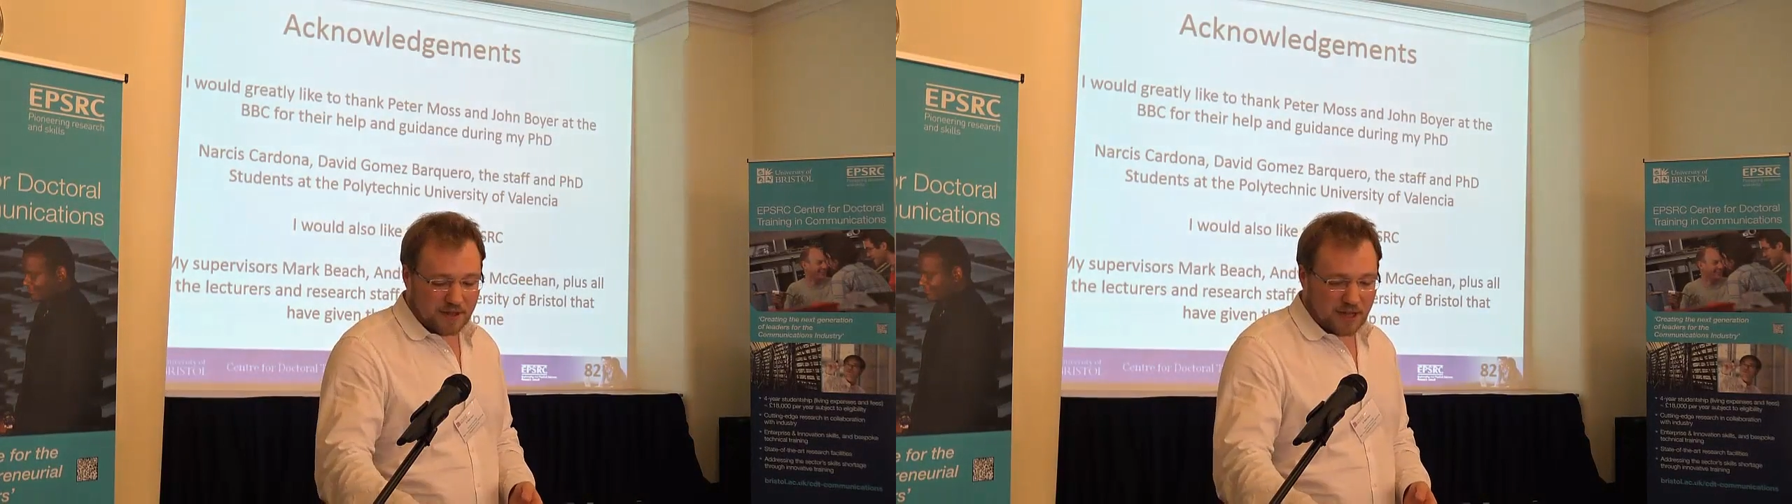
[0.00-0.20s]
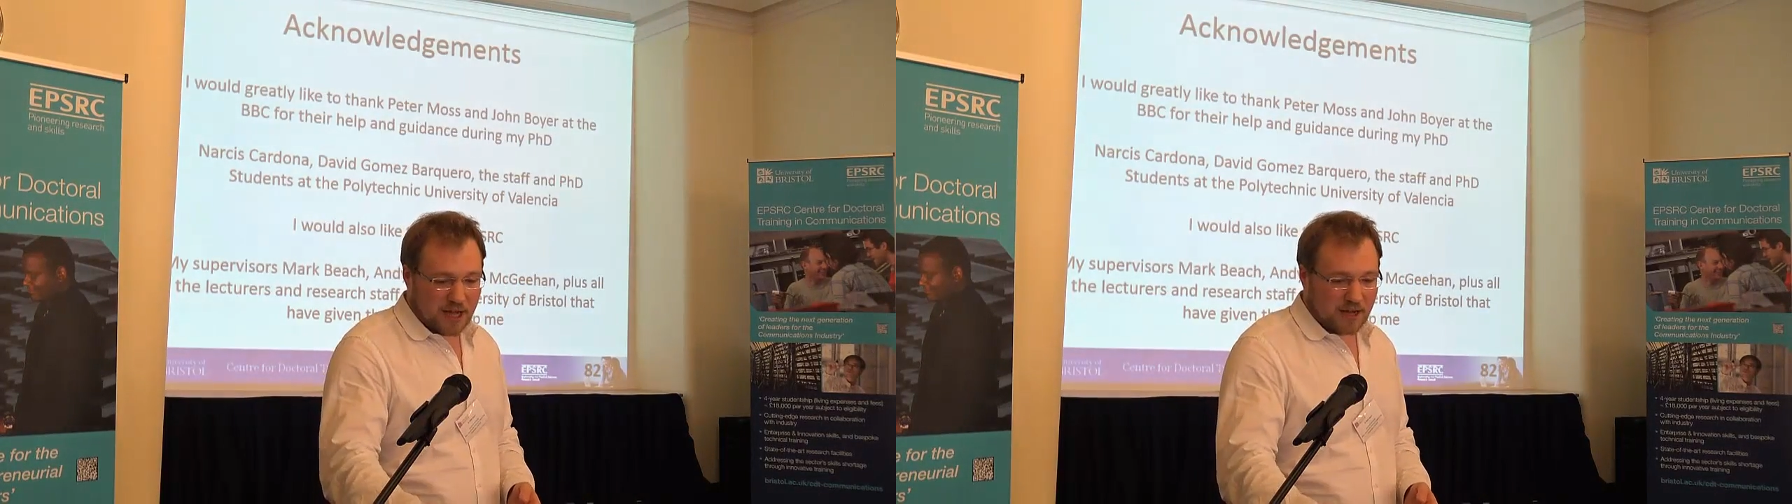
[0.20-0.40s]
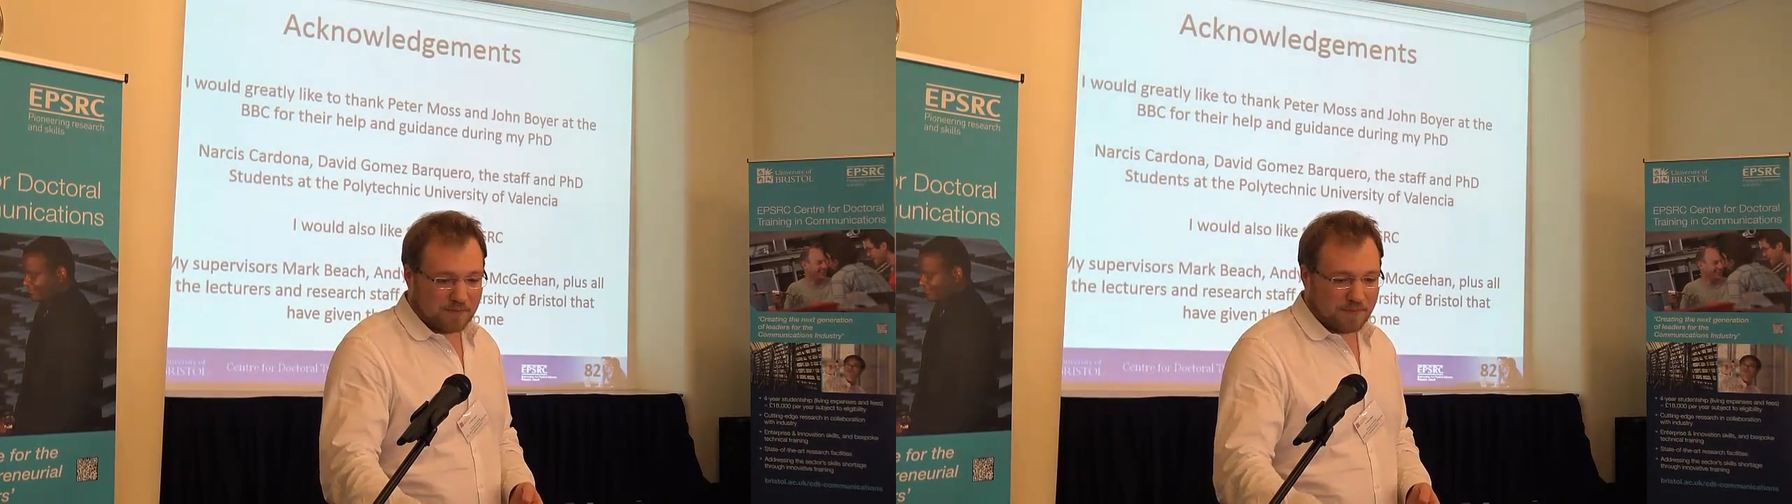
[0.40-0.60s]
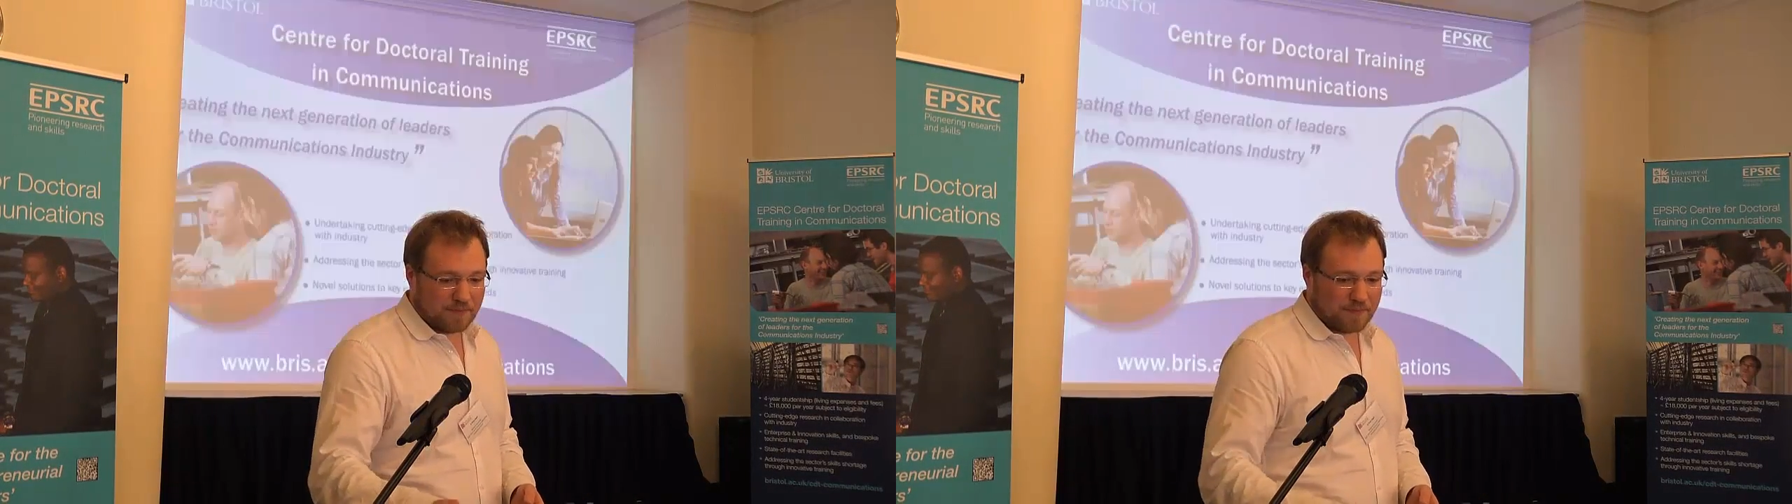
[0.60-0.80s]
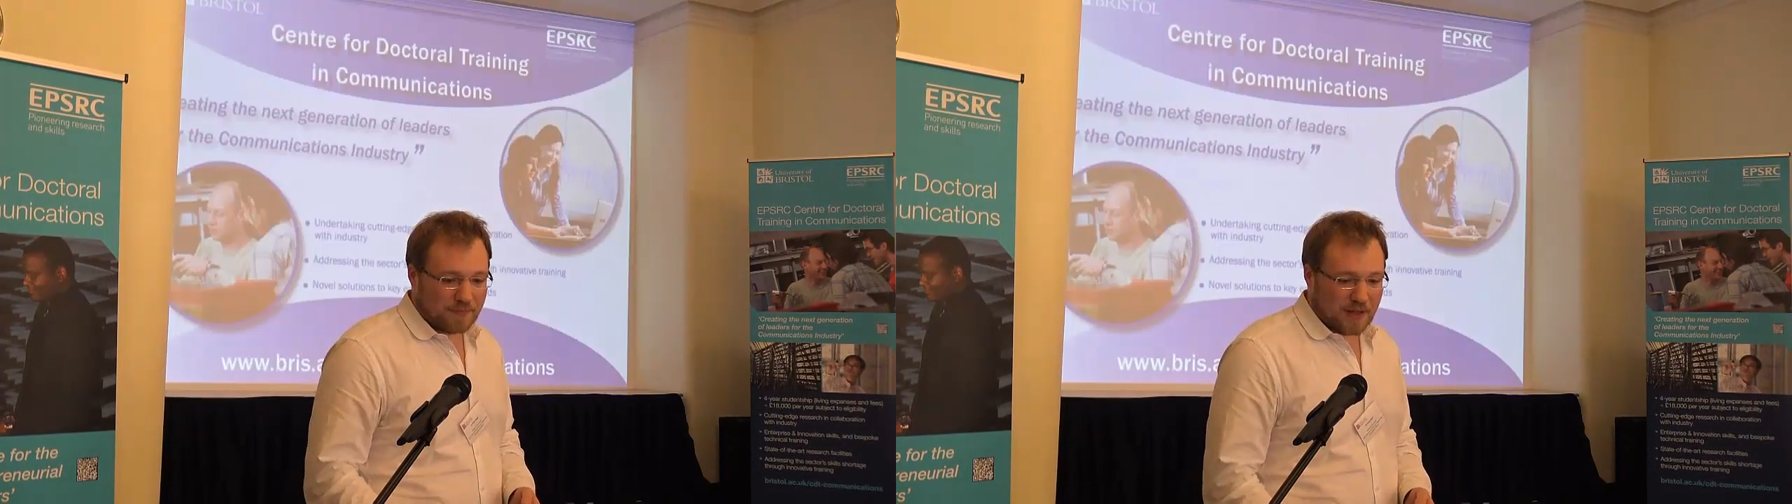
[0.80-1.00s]
Um,
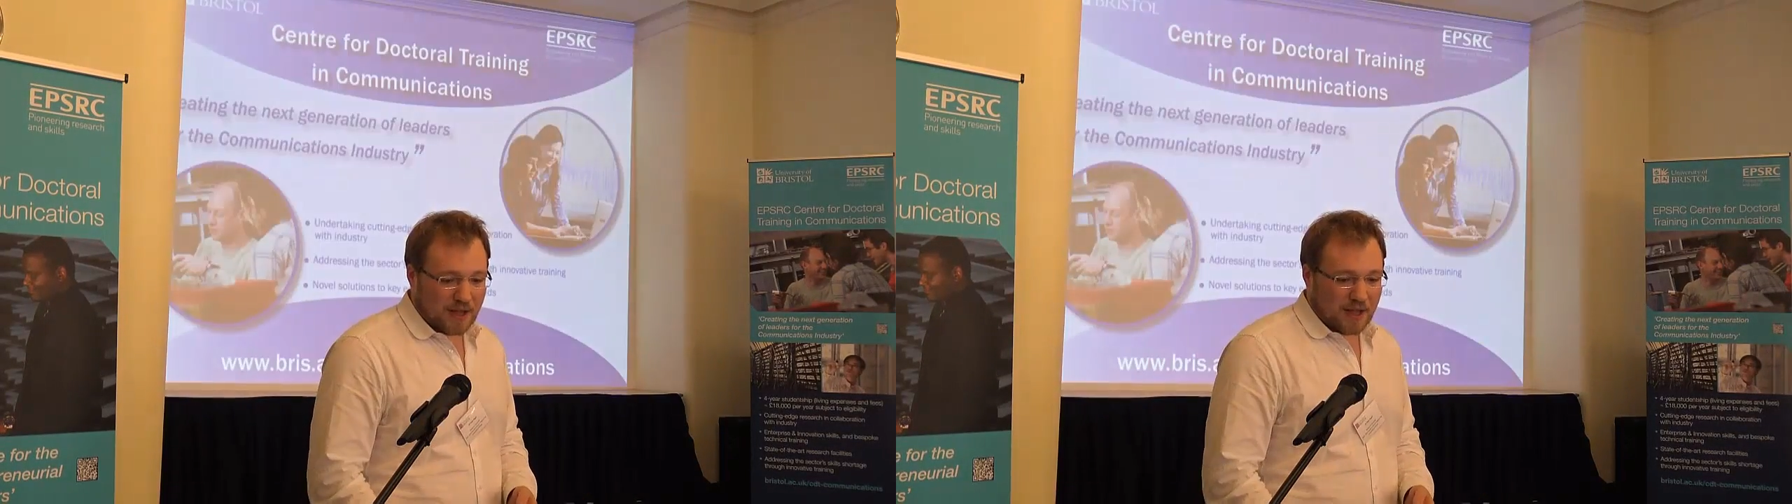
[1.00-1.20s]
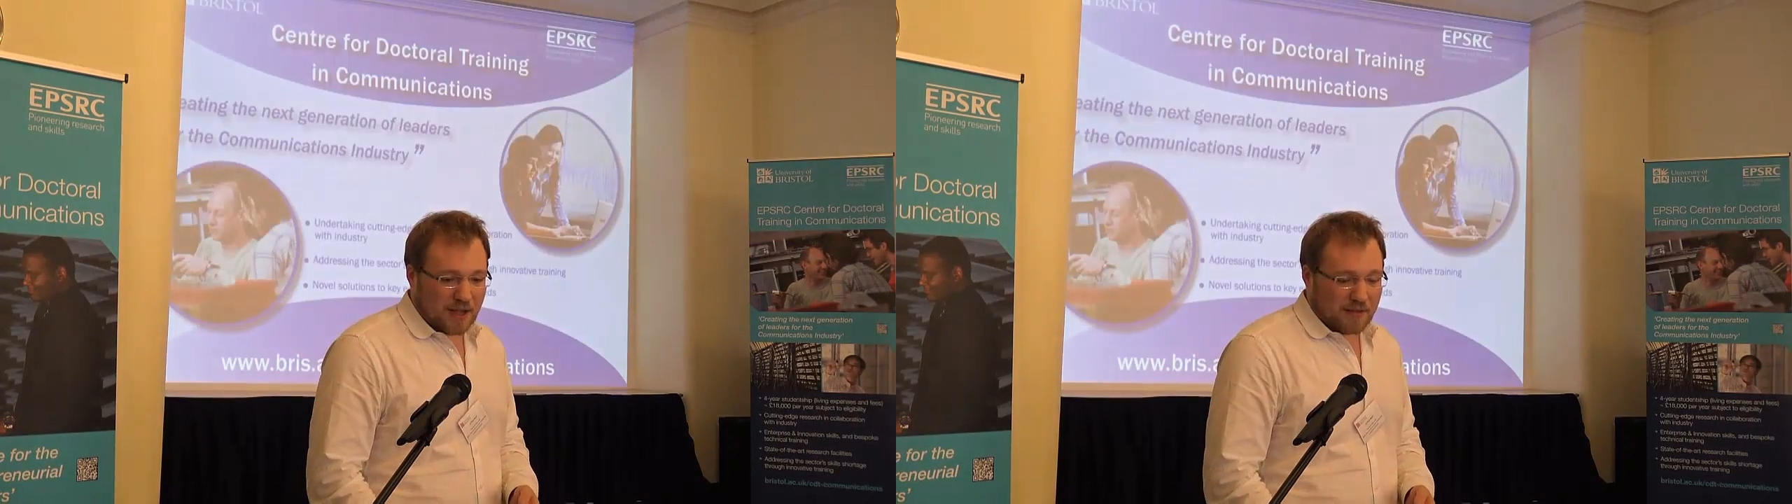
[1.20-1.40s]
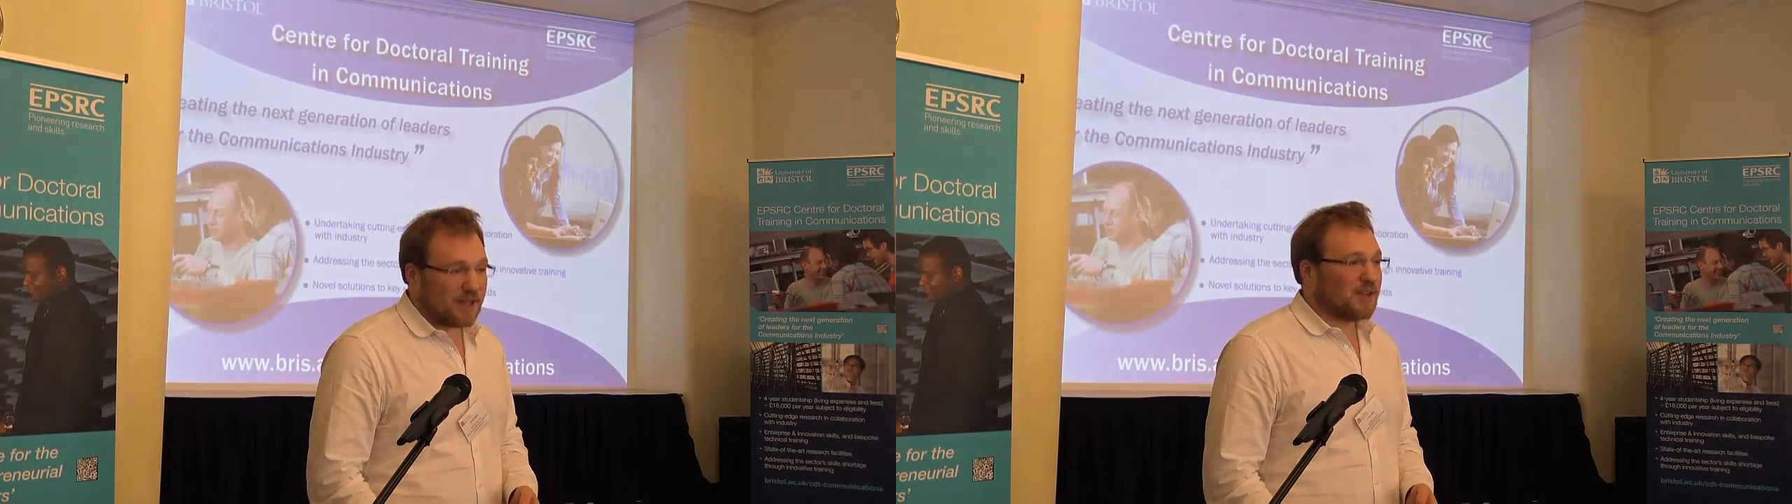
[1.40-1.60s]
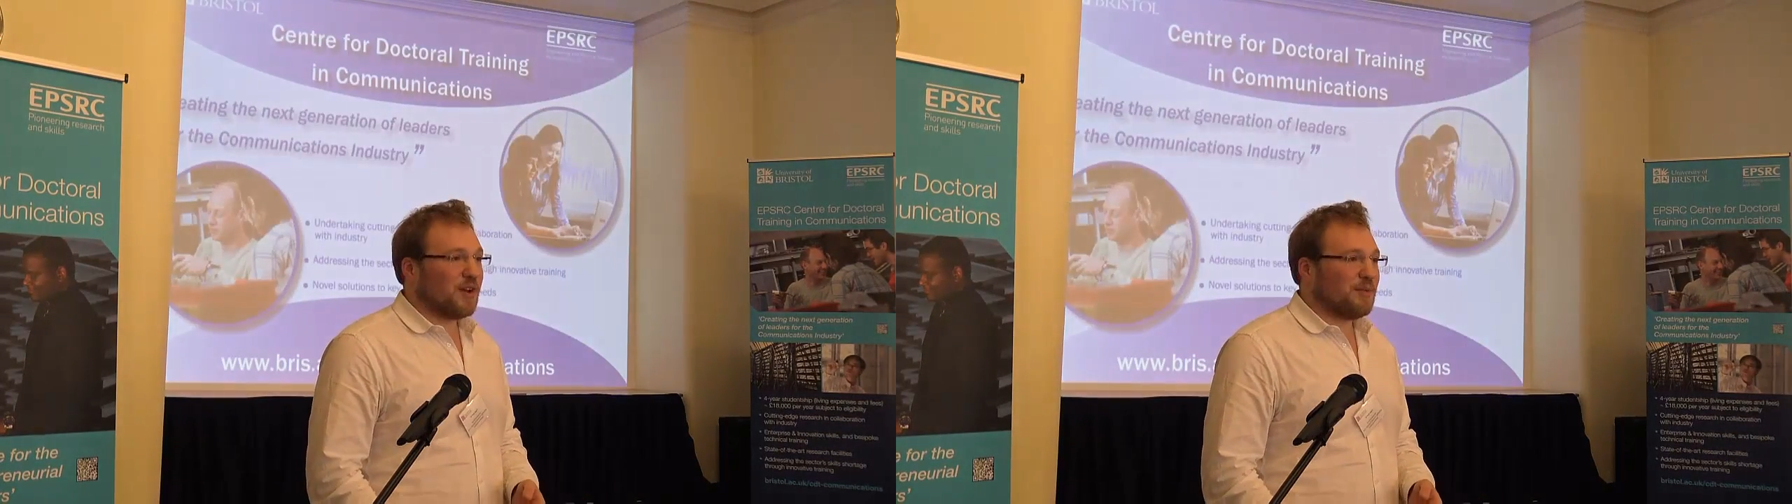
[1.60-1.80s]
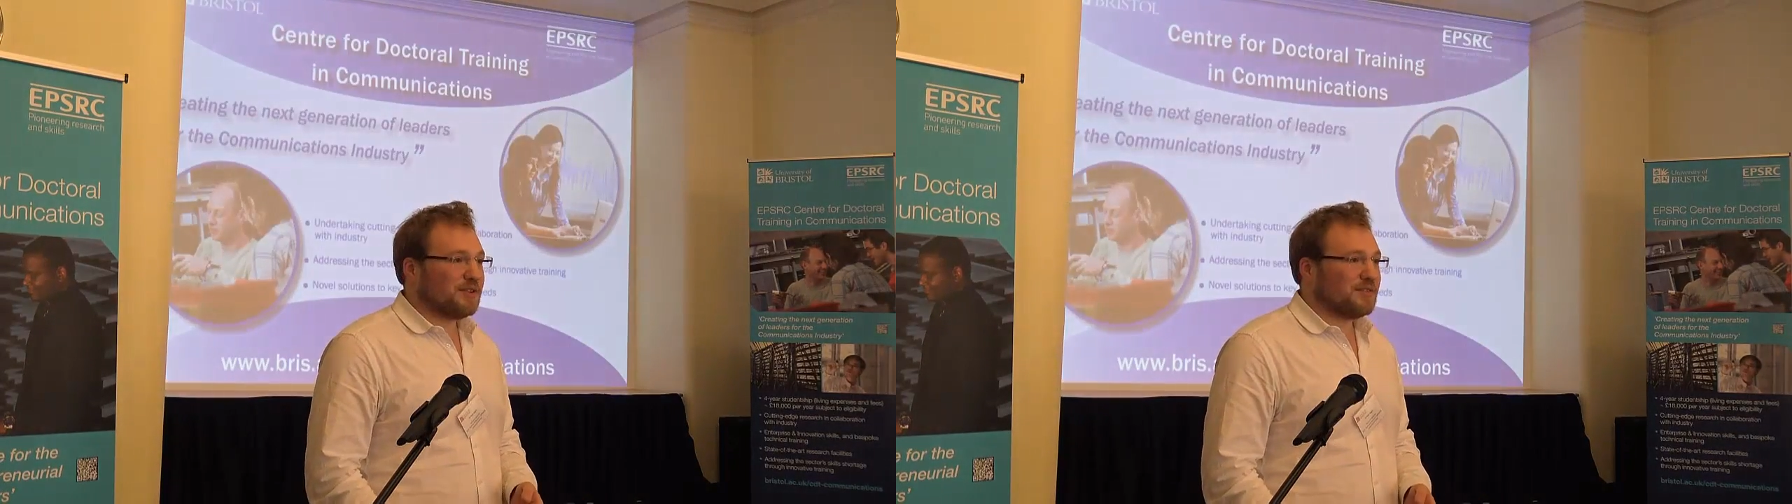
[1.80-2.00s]
thank you very much,